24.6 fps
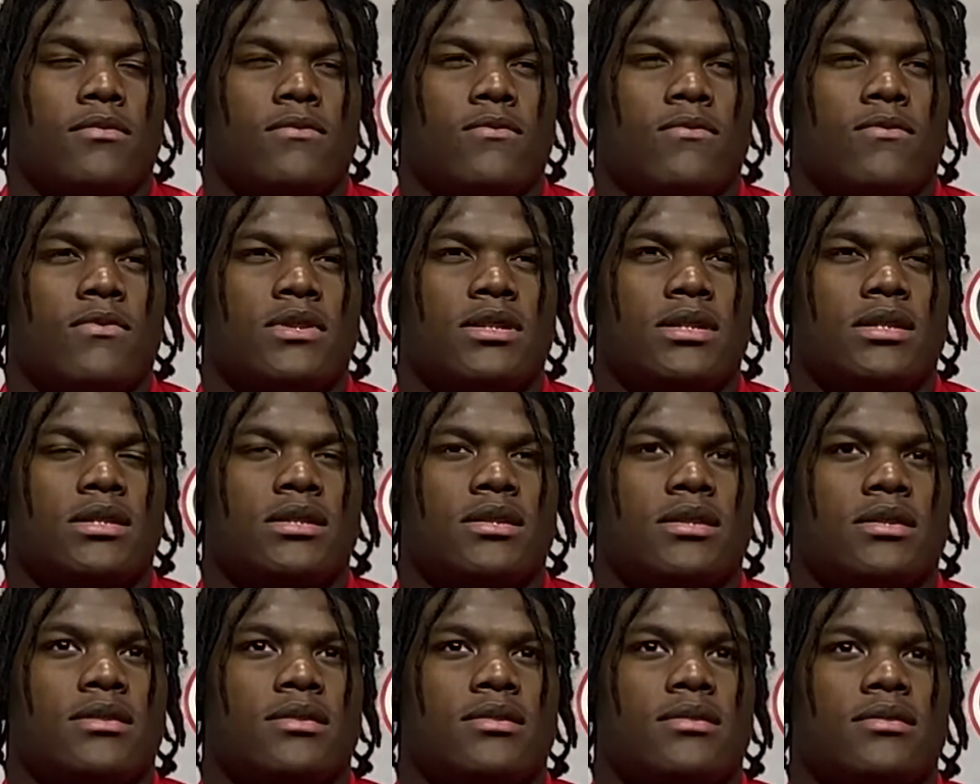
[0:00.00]
Was it
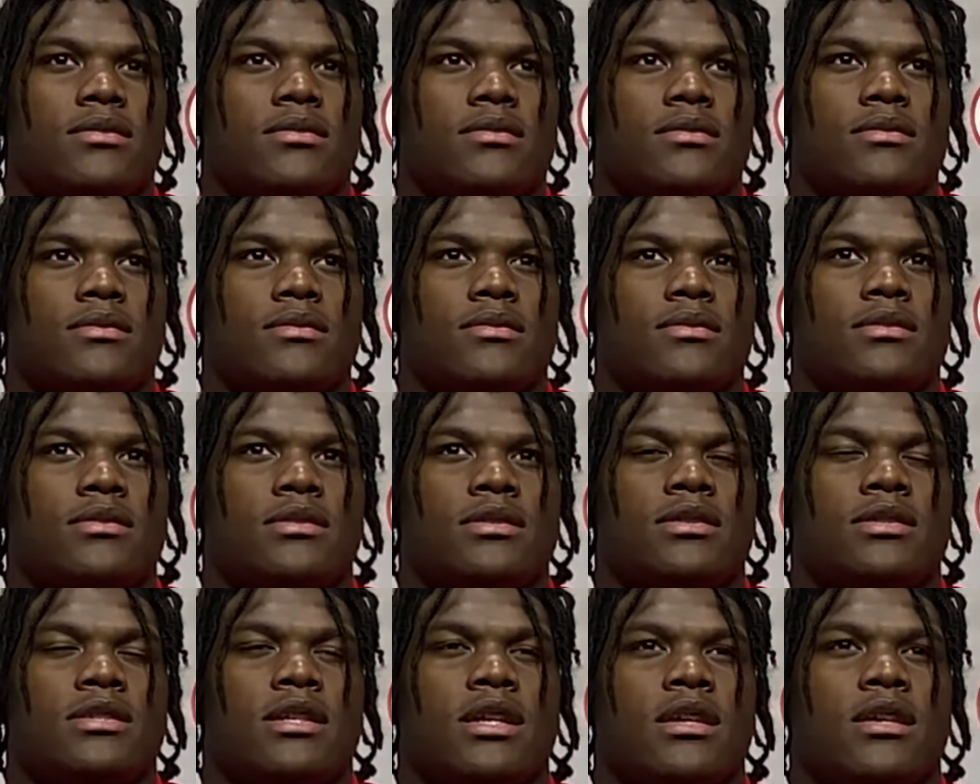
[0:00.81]

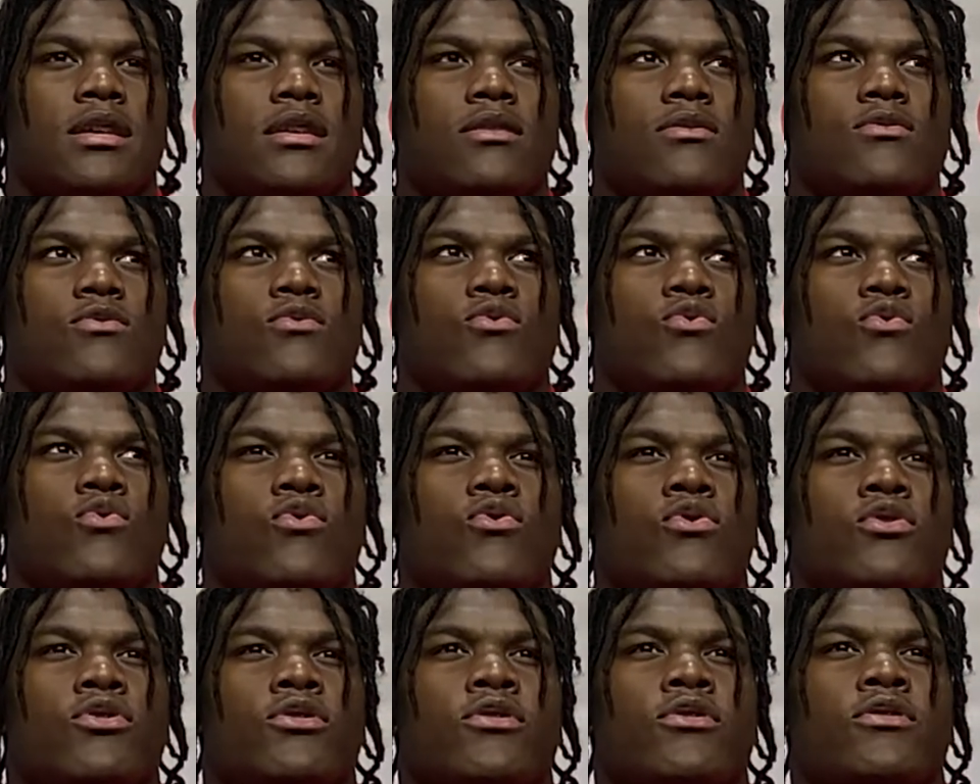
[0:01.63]
second
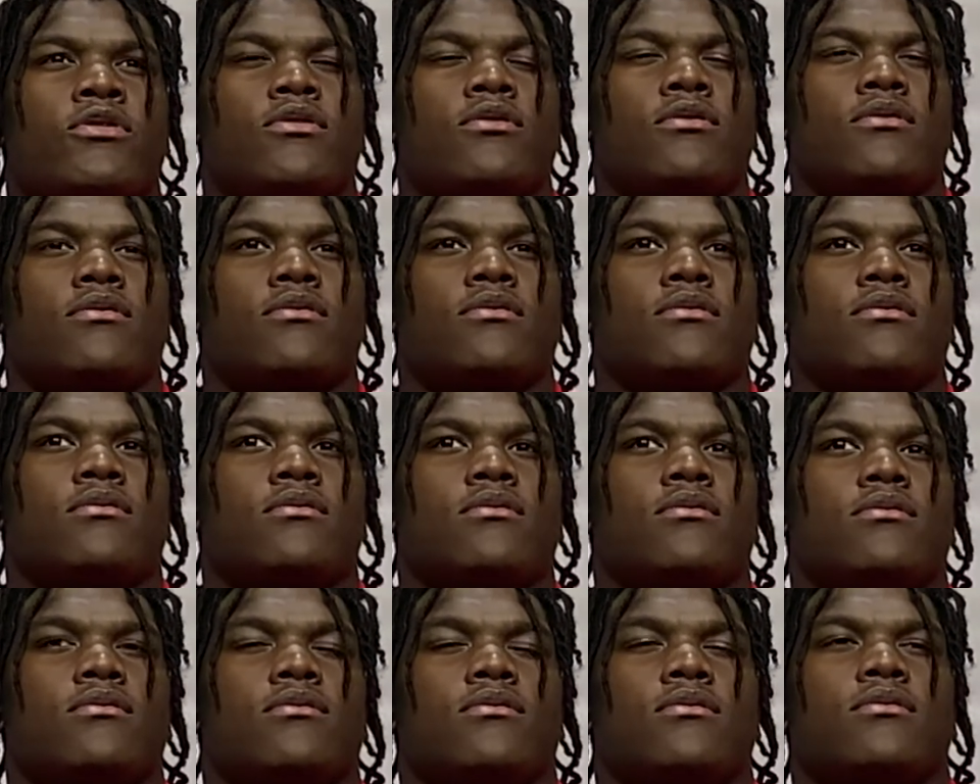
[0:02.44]
quarter?
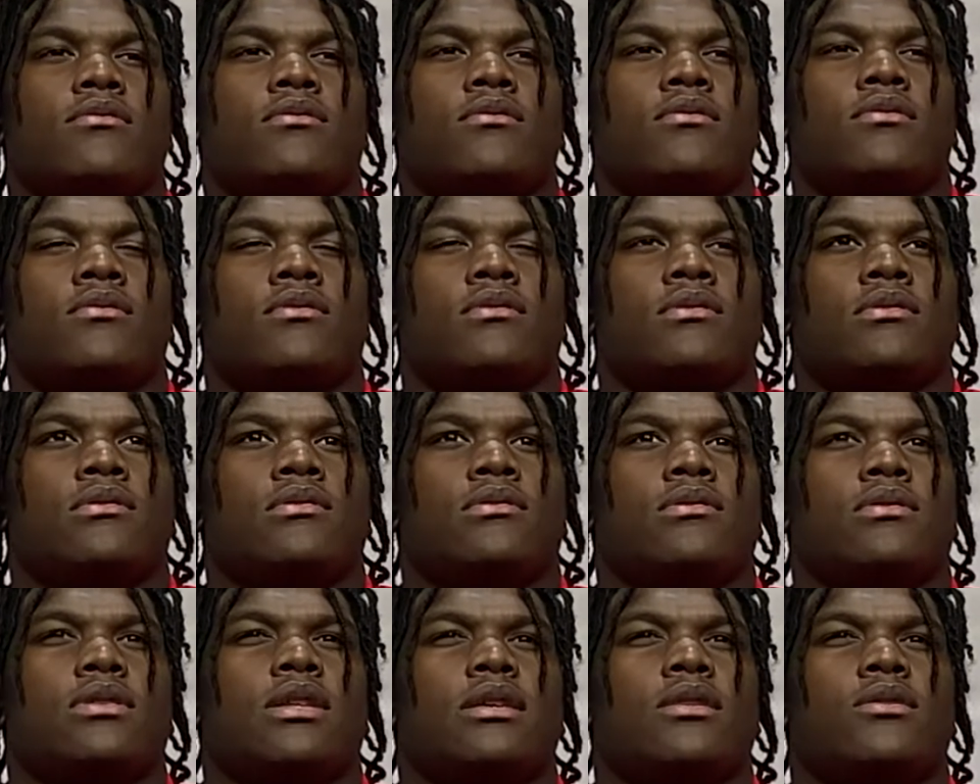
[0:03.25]

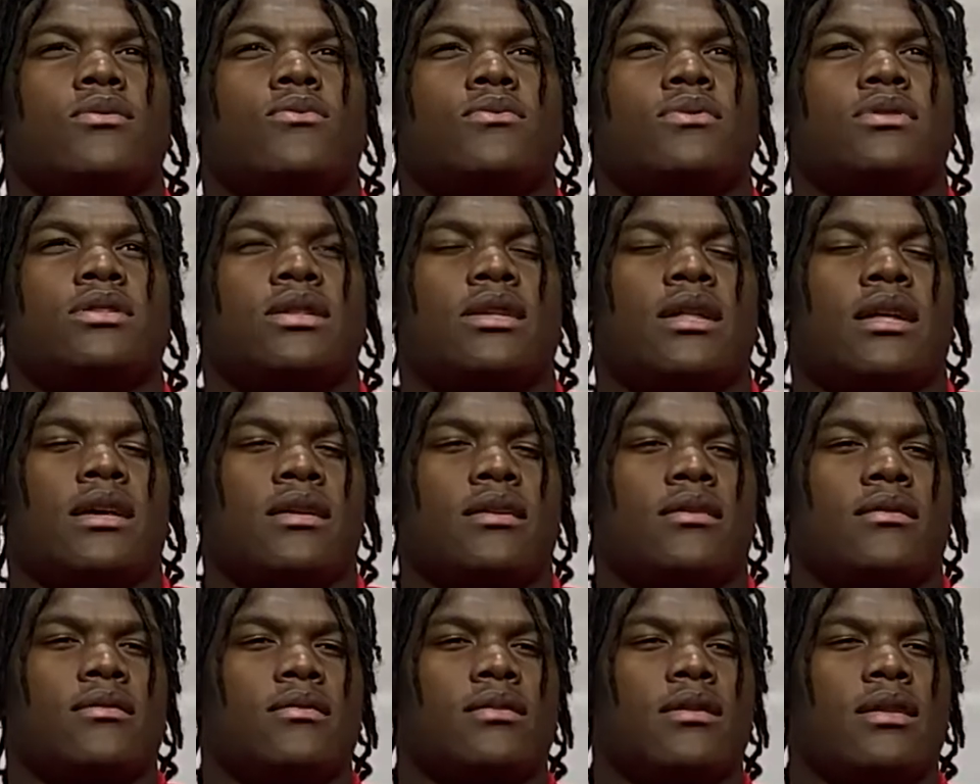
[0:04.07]
I think it was like
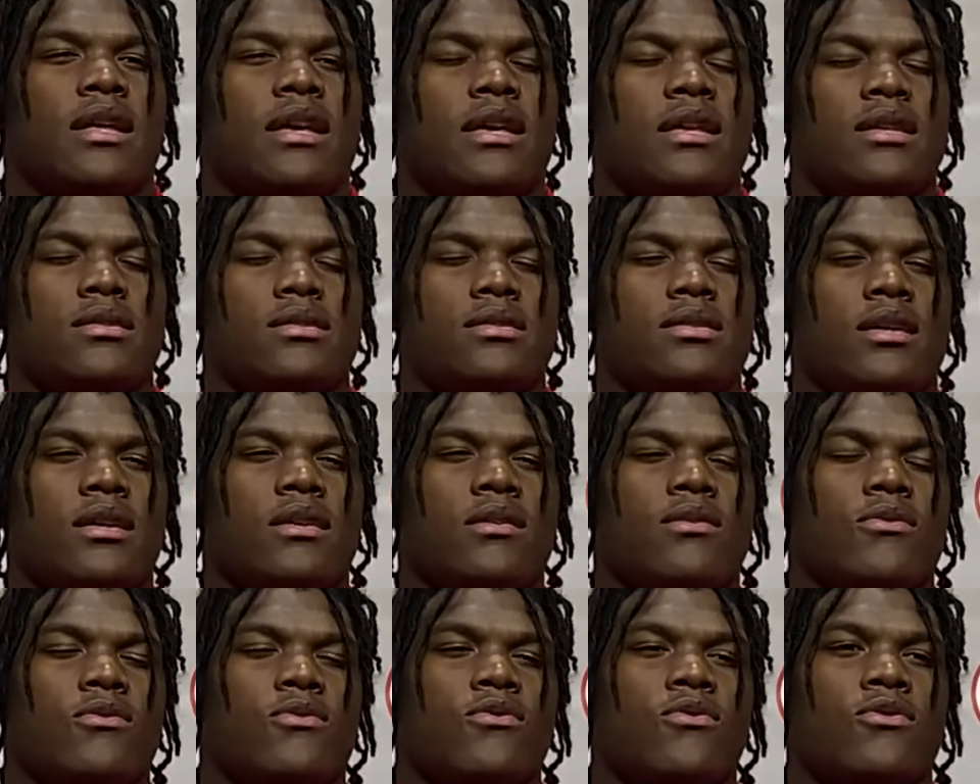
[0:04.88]
late
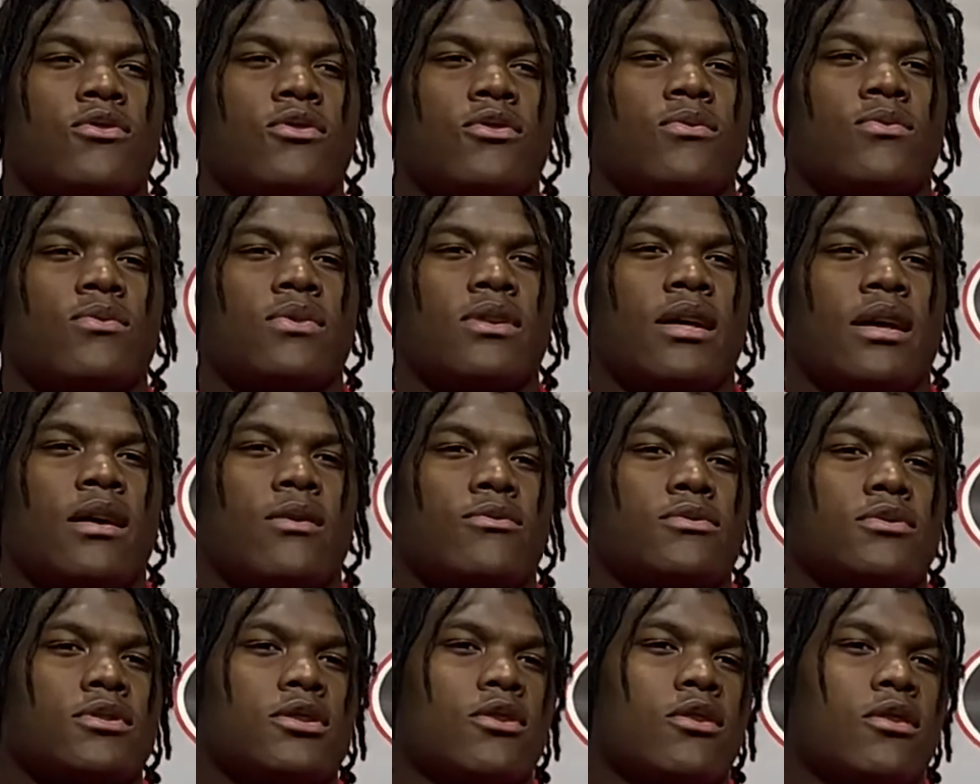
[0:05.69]
second quarter when I
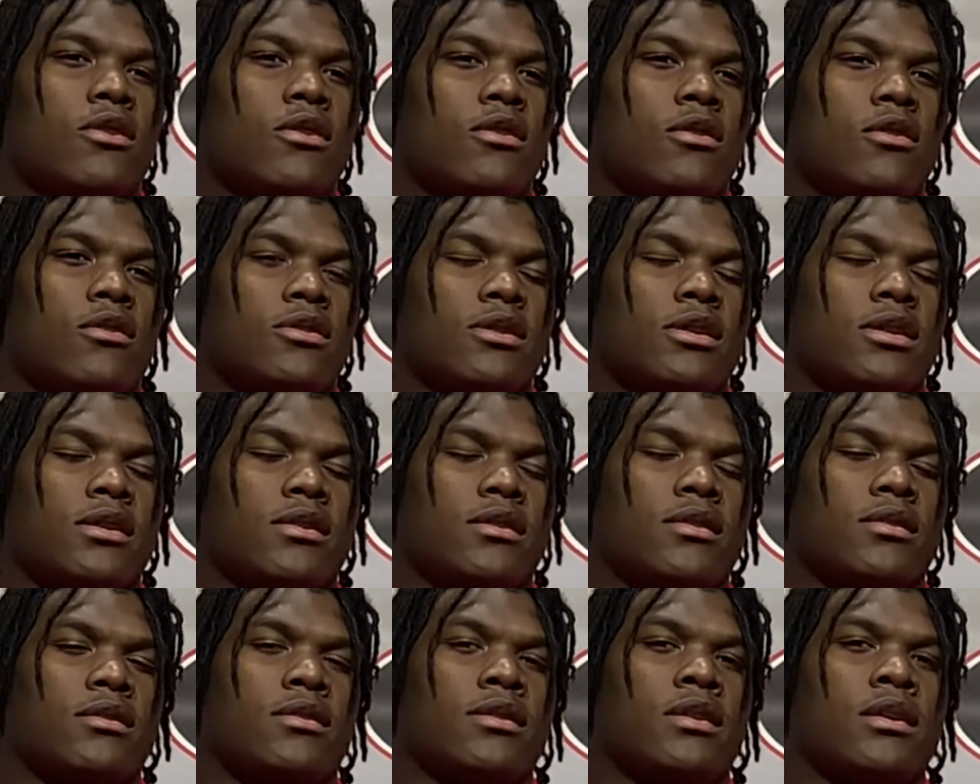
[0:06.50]
was called
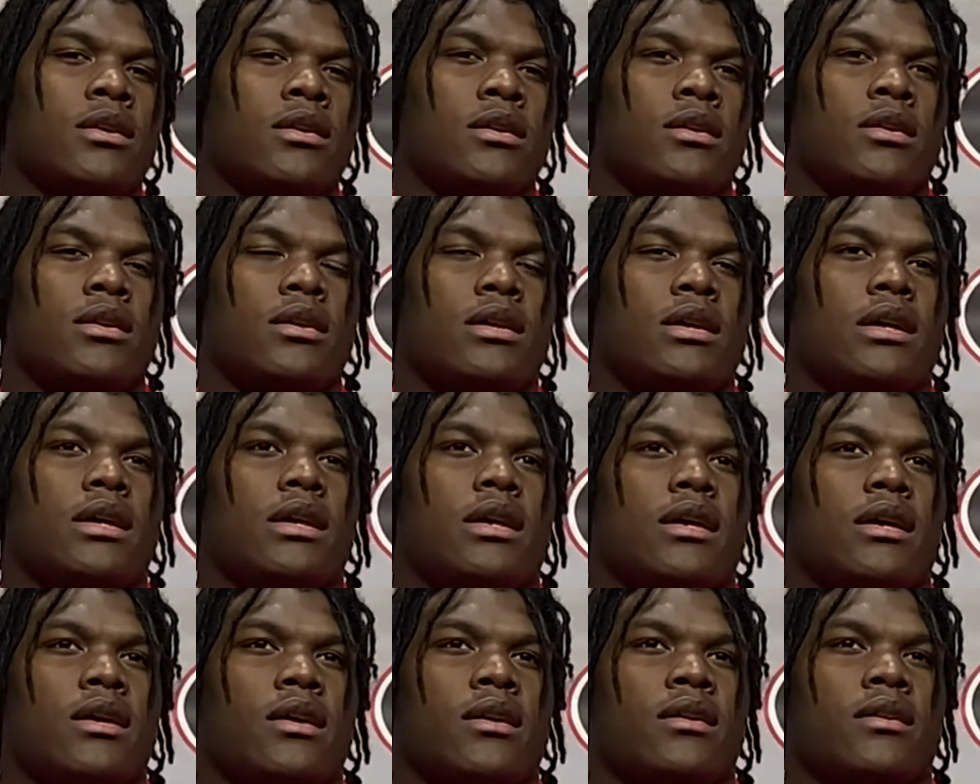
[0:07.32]
in,
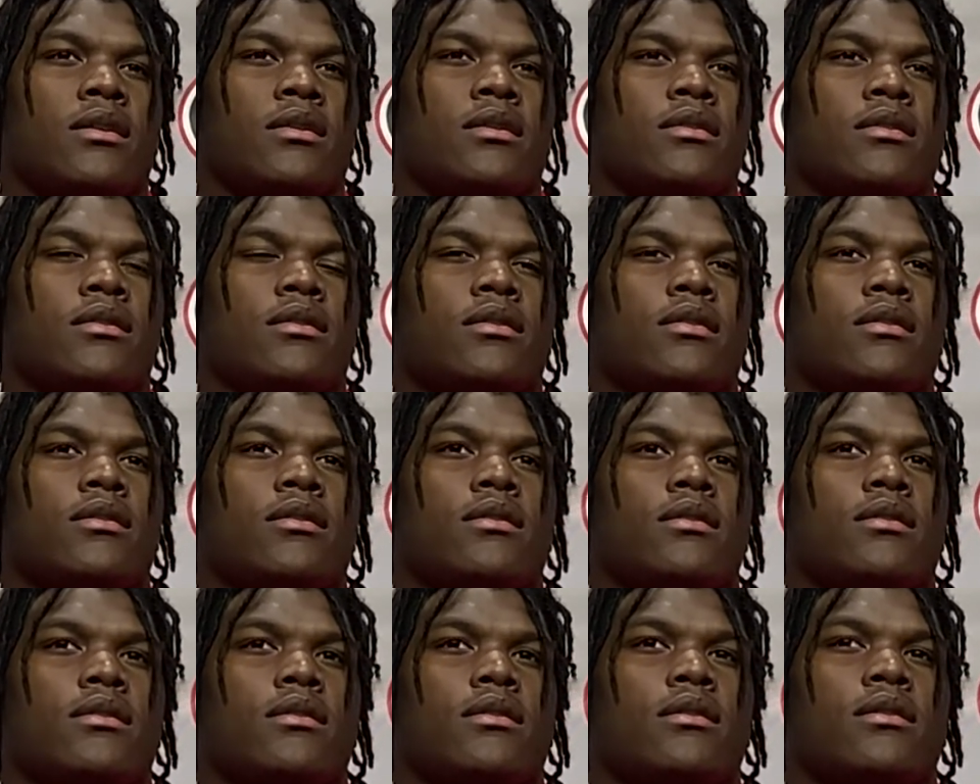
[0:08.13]
and
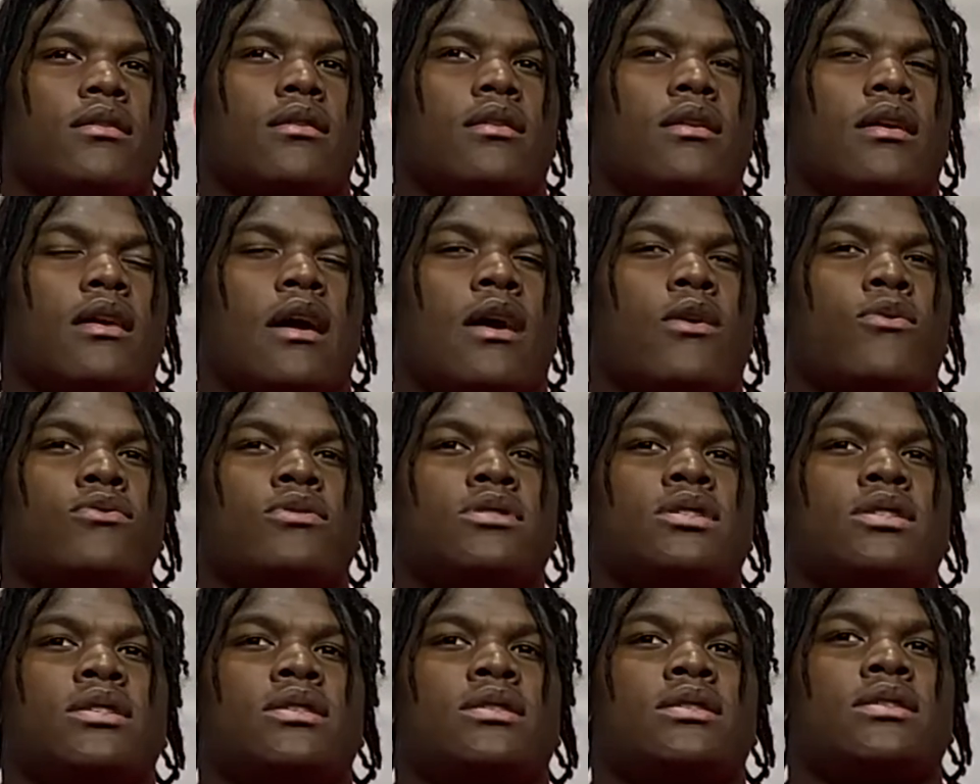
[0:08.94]
I would
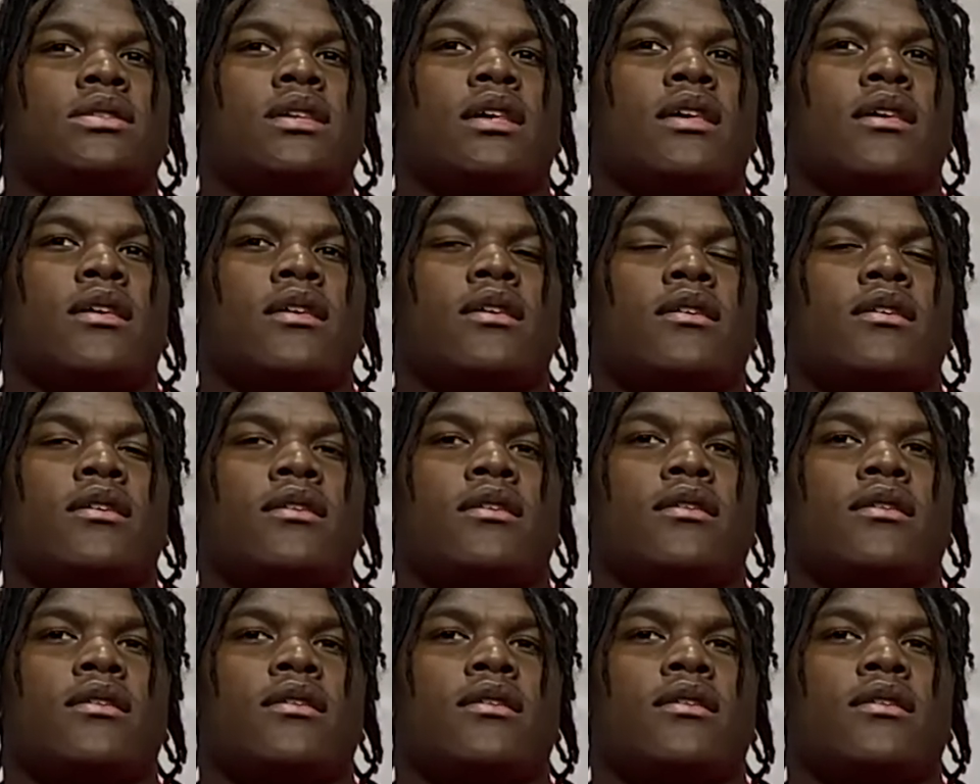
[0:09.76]
just say